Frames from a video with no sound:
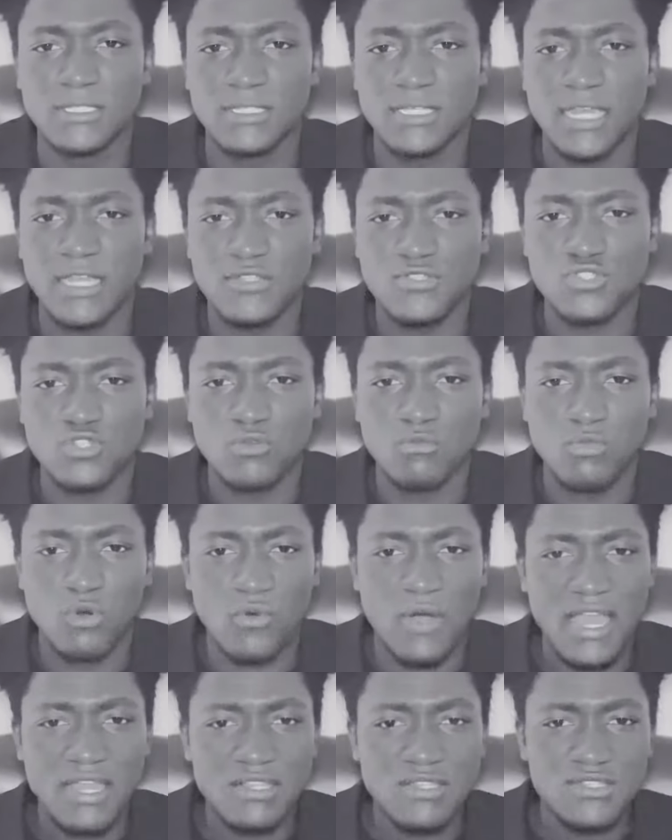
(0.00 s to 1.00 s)
And so
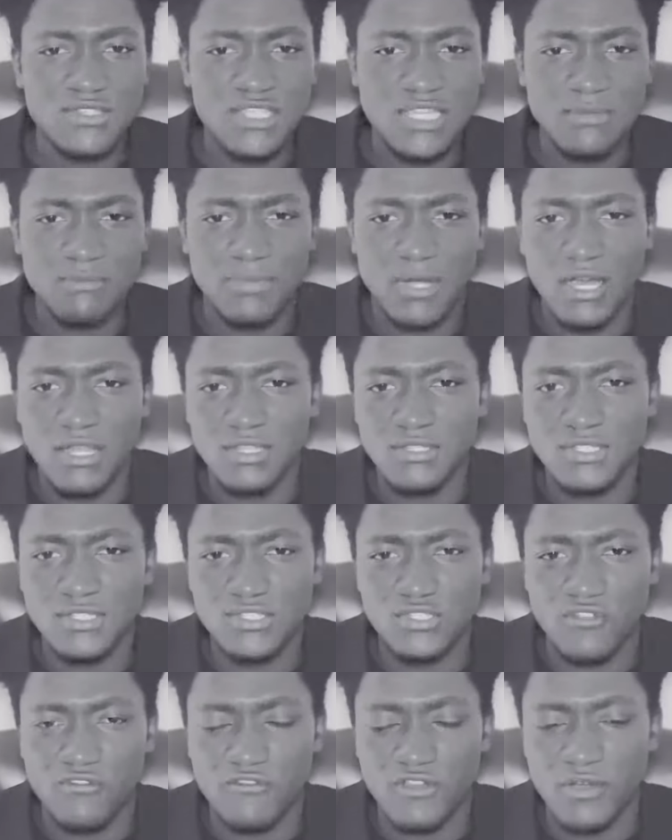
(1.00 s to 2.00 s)
morality and politics
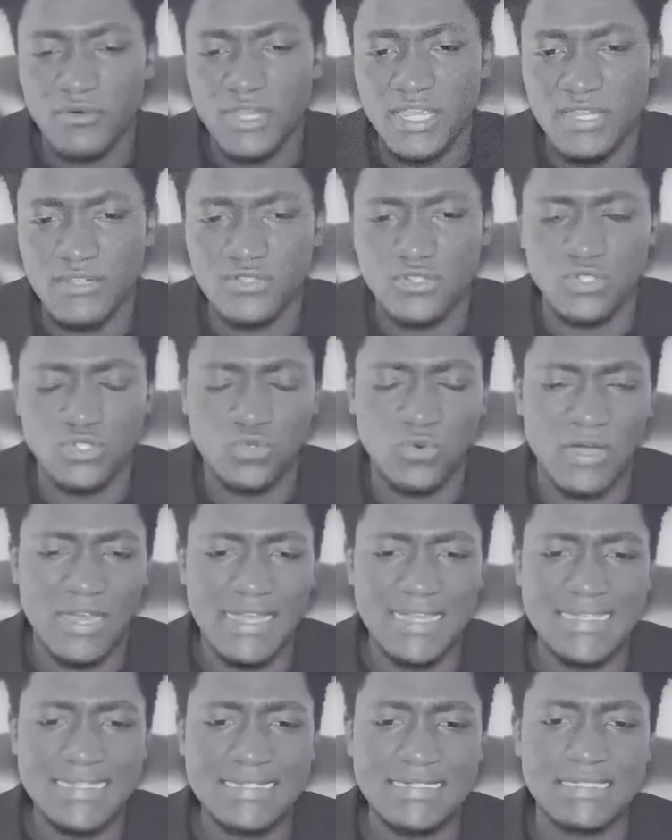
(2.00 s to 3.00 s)
are very
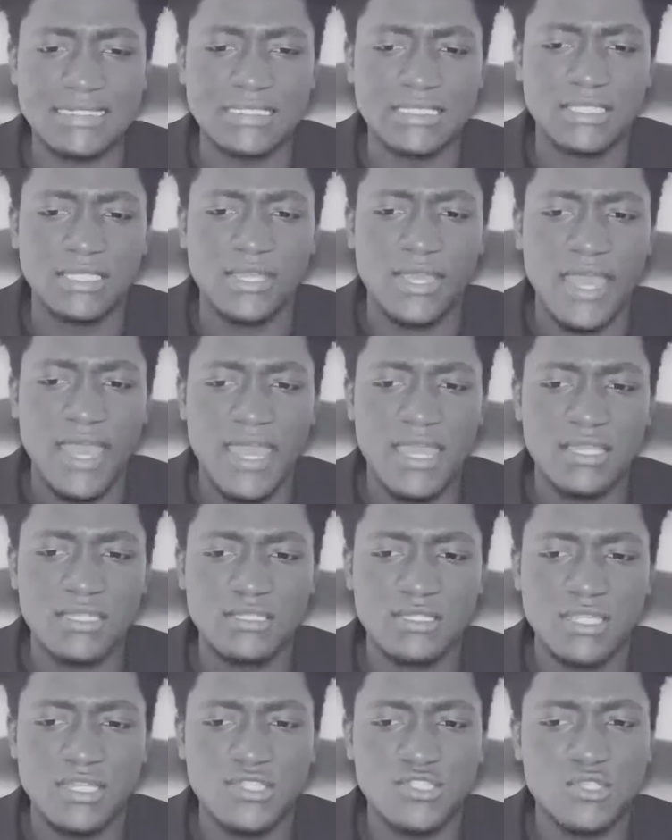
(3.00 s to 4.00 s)
intertwined. And
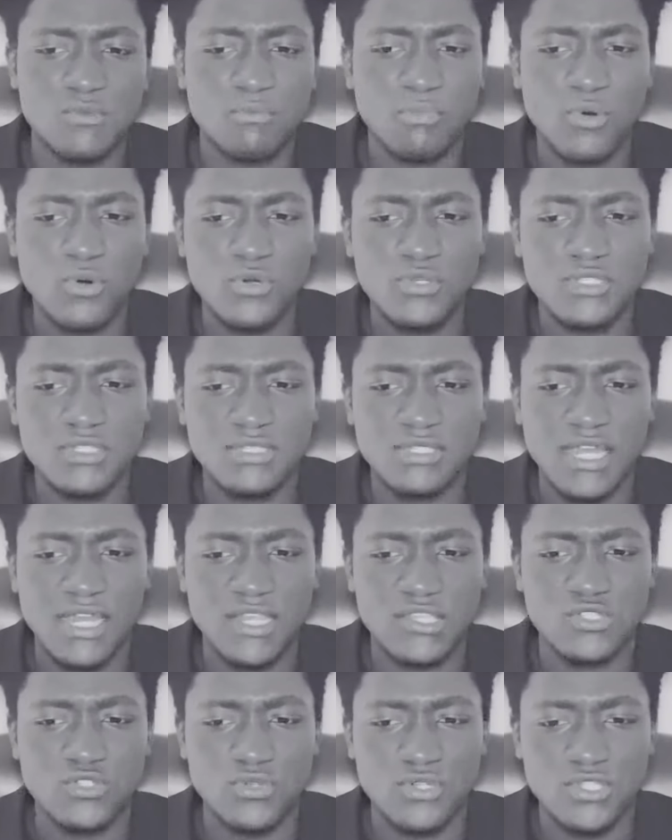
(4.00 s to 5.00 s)
it is important that
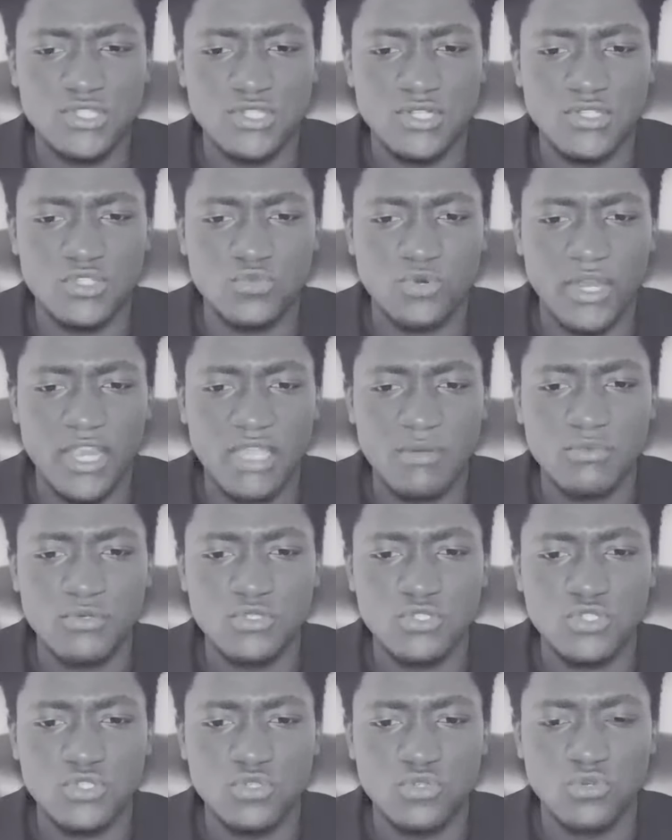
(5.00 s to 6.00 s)
as Christians, we're able
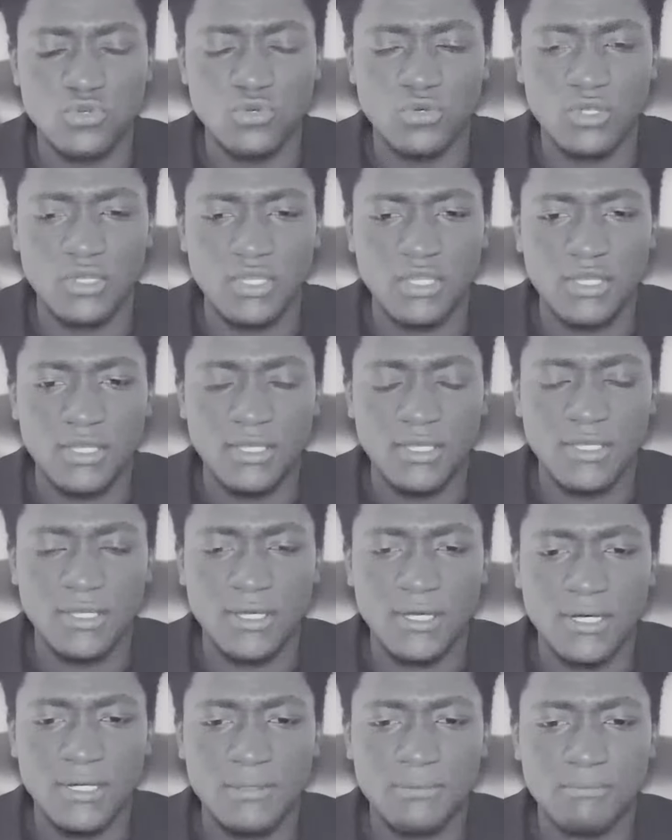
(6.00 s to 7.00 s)
to,
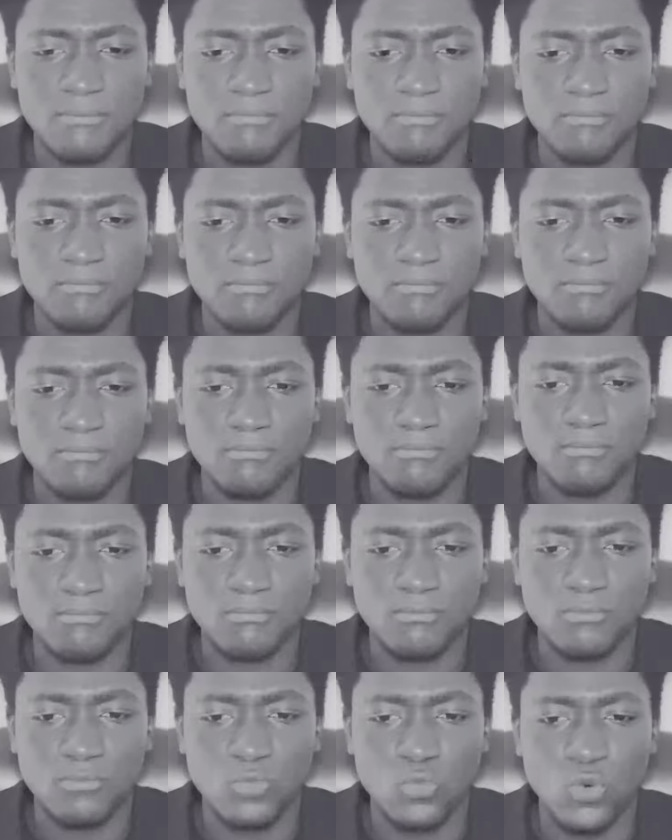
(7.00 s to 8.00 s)
um,
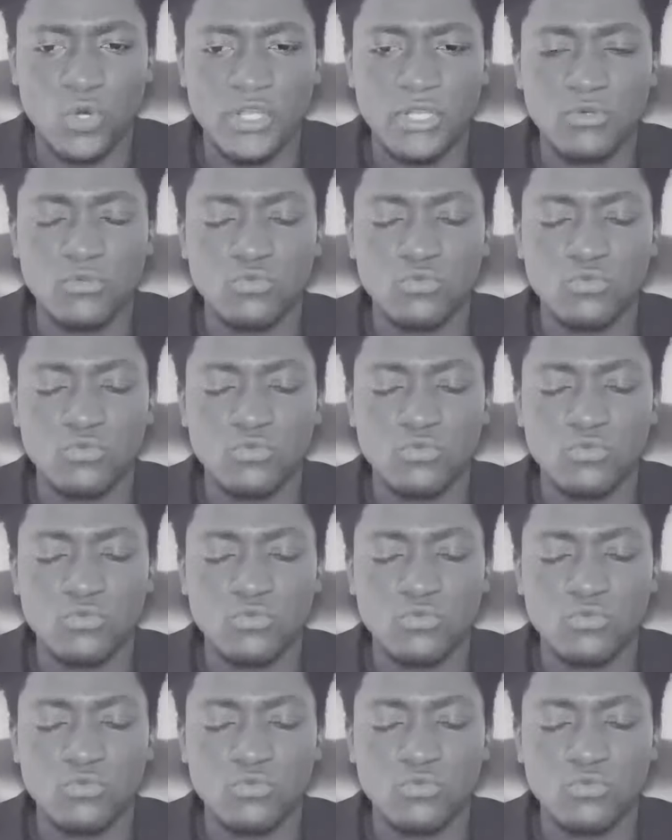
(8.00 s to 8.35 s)
we're,